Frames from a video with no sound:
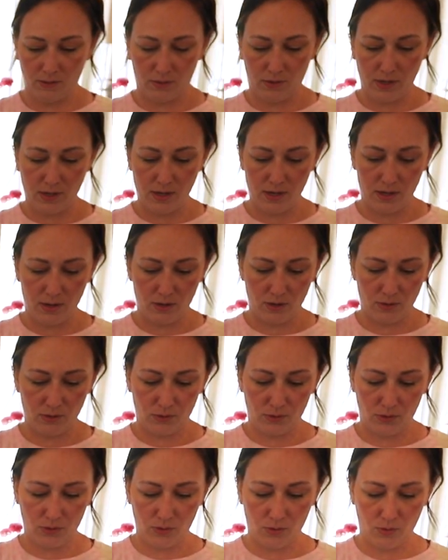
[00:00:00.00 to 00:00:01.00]
Okay, here
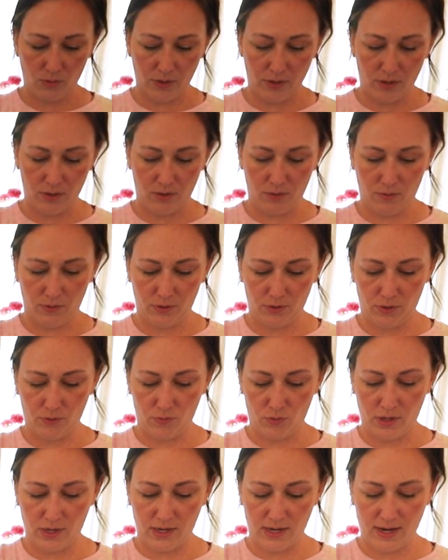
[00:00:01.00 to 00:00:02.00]
goes the oil. We're gonna
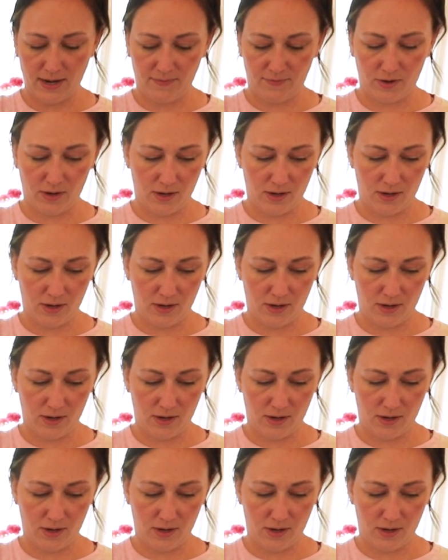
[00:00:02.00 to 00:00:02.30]
do 1.5